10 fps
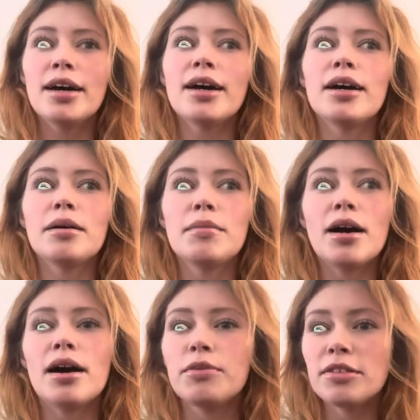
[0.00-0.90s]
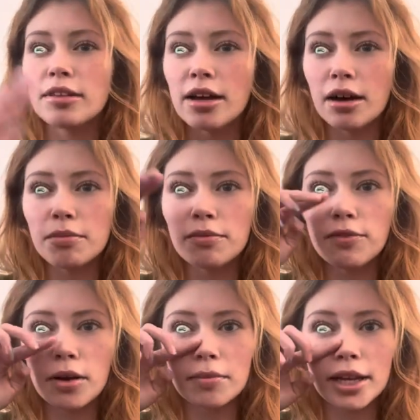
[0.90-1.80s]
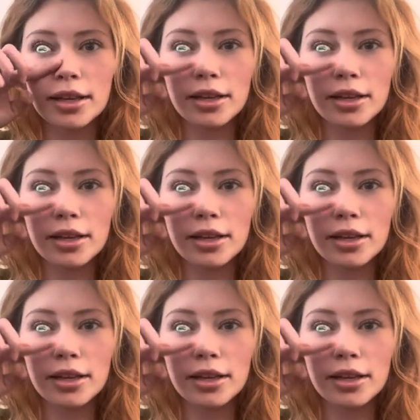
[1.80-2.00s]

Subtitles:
I was numb from like